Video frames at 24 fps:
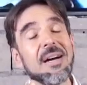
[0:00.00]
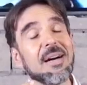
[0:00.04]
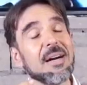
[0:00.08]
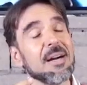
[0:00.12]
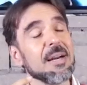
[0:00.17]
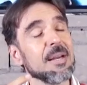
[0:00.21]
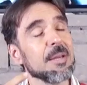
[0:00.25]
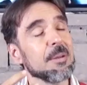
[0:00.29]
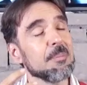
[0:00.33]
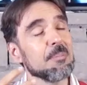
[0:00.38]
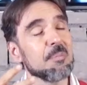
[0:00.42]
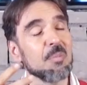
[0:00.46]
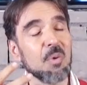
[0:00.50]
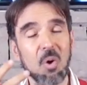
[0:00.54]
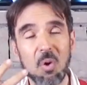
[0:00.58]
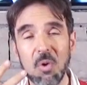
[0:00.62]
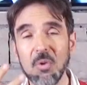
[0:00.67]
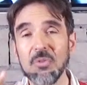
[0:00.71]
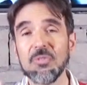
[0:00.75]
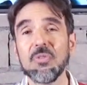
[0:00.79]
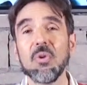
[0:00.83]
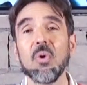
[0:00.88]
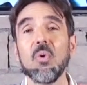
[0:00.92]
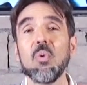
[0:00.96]
I'm
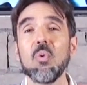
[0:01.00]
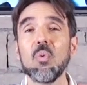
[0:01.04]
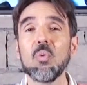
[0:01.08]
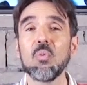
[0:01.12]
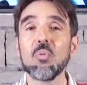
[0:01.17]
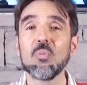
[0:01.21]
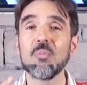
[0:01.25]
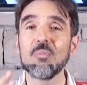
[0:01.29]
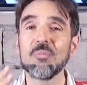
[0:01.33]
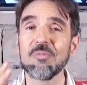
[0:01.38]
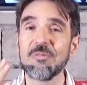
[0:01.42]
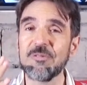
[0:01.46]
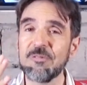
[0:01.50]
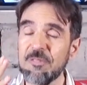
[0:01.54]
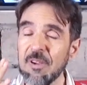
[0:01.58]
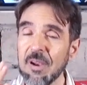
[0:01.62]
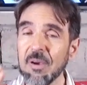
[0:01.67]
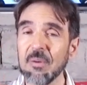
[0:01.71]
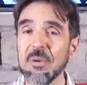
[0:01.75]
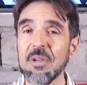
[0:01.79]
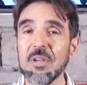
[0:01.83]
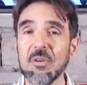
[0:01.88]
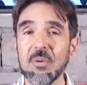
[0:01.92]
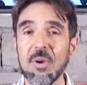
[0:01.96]
also
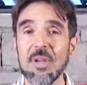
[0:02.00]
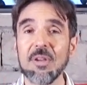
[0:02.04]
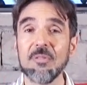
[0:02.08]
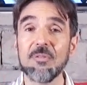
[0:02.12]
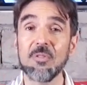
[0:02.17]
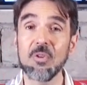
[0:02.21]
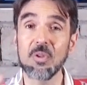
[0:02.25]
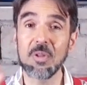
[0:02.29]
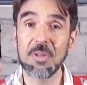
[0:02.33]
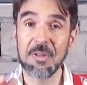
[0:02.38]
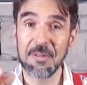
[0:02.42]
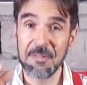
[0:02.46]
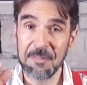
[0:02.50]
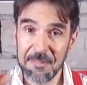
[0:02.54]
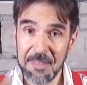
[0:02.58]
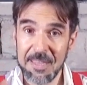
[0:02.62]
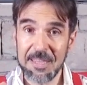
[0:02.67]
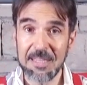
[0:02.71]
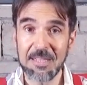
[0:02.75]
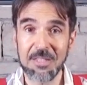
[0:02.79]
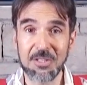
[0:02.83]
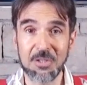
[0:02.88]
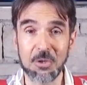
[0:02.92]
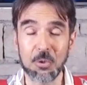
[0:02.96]
very grateful and
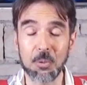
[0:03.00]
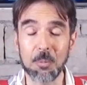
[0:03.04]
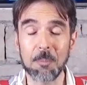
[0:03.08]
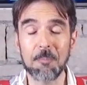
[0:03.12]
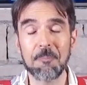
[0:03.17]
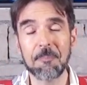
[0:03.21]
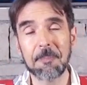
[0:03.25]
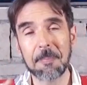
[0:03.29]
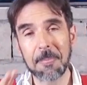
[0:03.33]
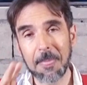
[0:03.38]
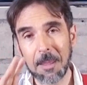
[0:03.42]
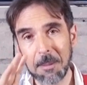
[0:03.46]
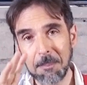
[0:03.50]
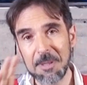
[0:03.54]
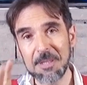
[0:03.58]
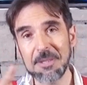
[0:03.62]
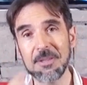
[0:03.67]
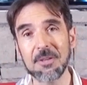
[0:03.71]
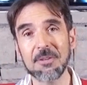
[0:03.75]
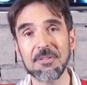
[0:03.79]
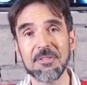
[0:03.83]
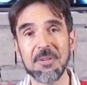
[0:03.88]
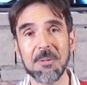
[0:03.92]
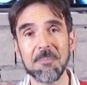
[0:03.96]
thank you. But
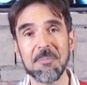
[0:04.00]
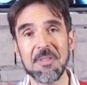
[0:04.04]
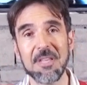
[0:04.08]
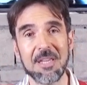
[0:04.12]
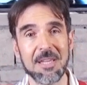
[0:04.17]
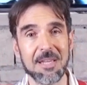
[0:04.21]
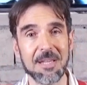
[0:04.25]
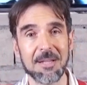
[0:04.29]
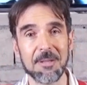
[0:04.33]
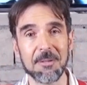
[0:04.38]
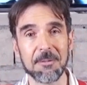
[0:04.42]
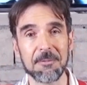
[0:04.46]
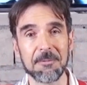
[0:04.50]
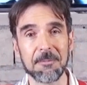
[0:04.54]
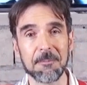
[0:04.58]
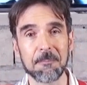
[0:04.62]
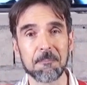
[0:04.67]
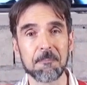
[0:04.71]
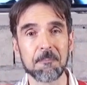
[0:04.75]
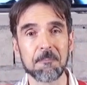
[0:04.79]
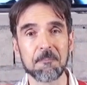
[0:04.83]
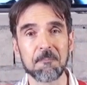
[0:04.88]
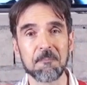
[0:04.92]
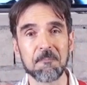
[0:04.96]
there's something else,
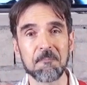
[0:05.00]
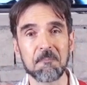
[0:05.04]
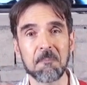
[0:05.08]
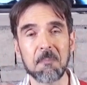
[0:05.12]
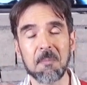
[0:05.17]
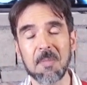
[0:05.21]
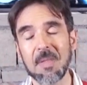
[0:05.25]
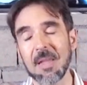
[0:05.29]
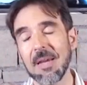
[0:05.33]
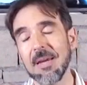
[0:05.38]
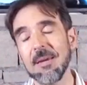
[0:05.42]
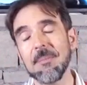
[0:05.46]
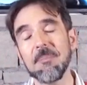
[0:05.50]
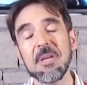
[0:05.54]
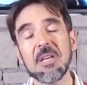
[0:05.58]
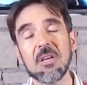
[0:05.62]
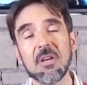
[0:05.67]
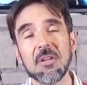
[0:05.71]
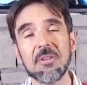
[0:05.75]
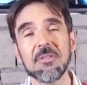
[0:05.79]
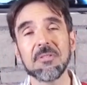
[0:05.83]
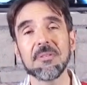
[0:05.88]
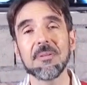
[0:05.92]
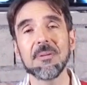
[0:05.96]
okay?
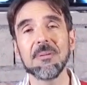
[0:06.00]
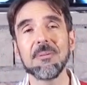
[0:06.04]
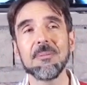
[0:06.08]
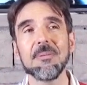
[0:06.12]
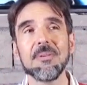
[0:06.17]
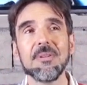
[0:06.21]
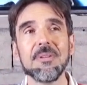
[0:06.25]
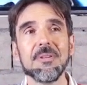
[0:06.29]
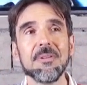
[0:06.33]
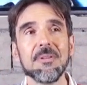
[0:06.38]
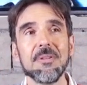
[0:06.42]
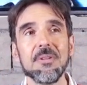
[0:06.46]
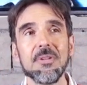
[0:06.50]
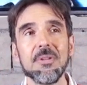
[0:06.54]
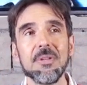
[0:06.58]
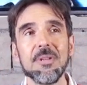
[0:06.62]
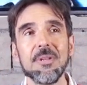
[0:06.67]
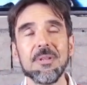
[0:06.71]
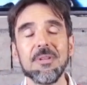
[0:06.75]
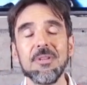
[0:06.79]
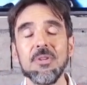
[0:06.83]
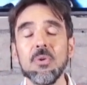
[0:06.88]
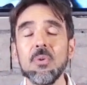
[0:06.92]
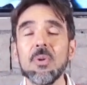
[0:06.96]
Because
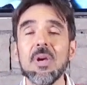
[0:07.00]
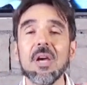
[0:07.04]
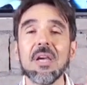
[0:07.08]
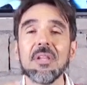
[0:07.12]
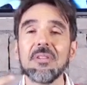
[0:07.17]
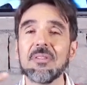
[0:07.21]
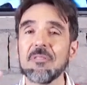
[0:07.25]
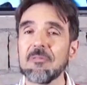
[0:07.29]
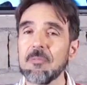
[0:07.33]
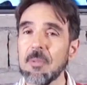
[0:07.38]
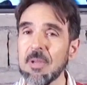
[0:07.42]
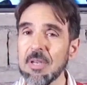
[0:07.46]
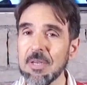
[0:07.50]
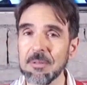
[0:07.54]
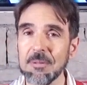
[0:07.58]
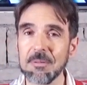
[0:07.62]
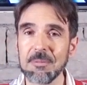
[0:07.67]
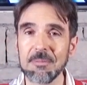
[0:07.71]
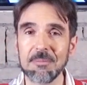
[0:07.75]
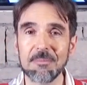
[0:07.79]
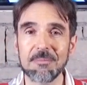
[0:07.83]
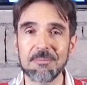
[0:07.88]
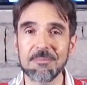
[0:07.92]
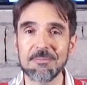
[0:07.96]
you guys have
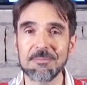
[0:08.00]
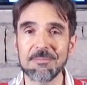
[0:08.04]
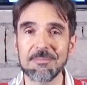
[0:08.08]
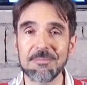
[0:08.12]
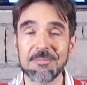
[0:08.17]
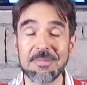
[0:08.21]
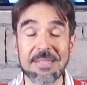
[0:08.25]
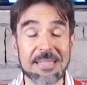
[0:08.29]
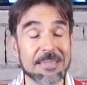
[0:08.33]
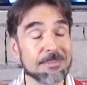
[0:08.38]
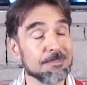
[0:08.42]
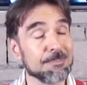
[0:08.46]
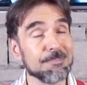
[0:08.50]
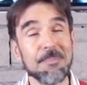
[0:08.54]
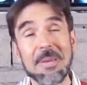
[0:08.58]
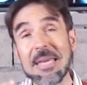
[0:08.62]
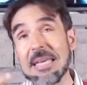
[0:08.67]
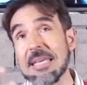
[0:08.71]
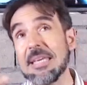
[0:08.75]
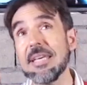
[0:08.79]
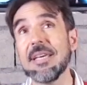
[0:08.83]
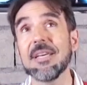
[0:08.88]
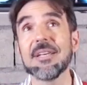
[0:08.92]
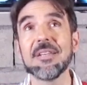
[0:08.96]
been
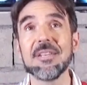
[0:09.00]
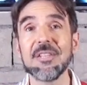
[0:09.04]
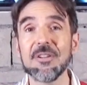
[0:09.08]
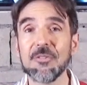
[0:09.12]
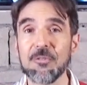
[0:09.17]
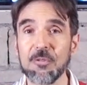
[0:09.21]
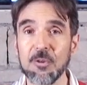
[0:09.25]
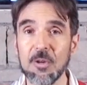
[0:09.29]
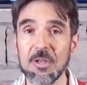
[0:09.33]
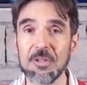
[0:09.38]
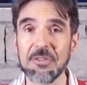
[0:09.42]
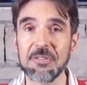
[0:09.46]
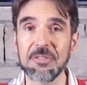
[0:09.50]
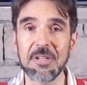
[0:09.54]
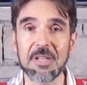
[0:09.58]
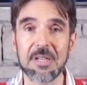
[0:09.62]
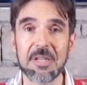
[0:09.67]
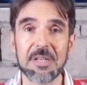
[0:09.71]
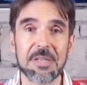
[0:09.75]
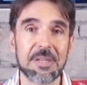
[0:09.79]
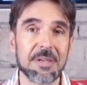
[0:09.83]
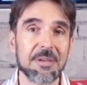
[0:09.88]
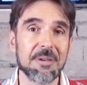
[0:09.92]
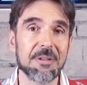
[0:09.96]
making a difference
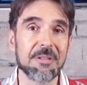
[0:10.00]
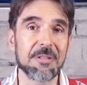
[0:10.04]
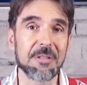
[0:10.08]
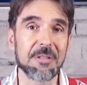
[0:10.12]
in